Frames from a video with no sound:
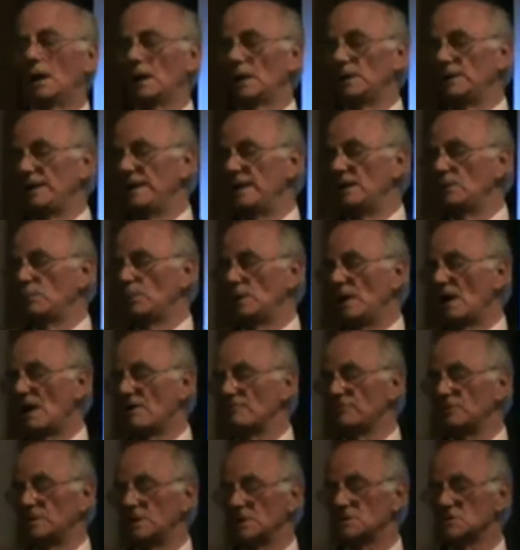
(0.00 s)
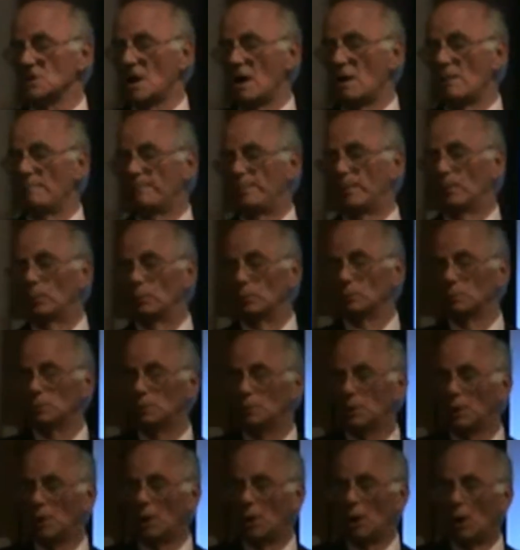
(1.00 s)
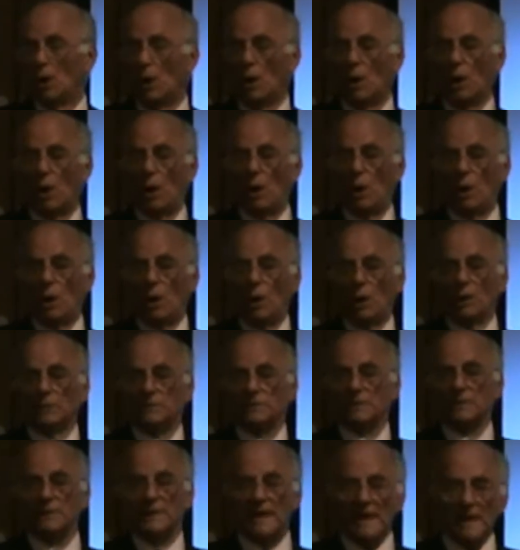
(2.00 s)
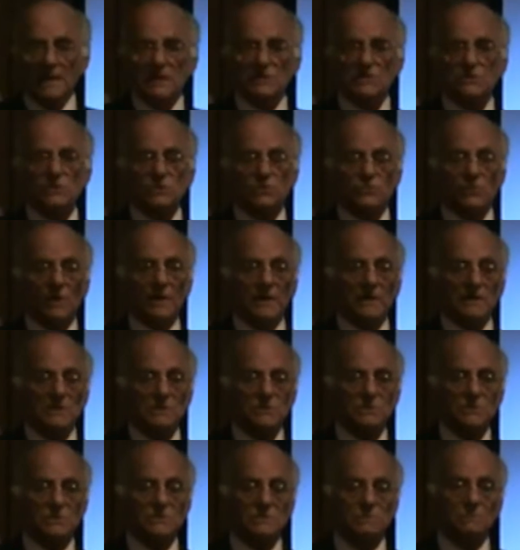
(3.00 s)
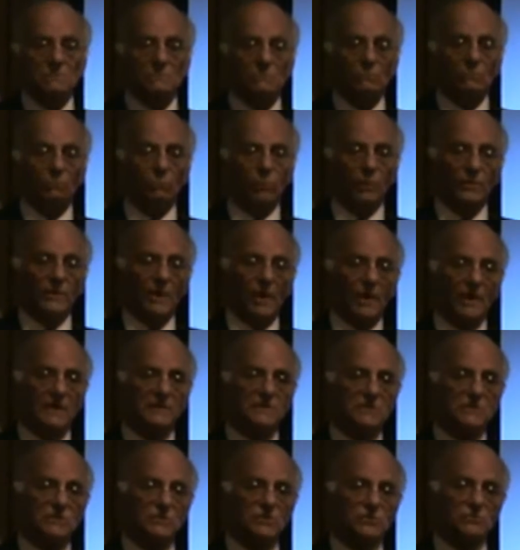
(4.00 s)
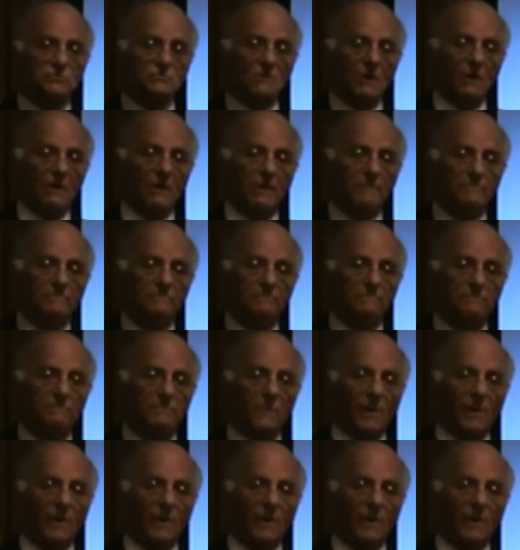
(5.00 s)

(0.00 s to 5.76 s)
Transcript: And here we have an example that illustrates what I describe.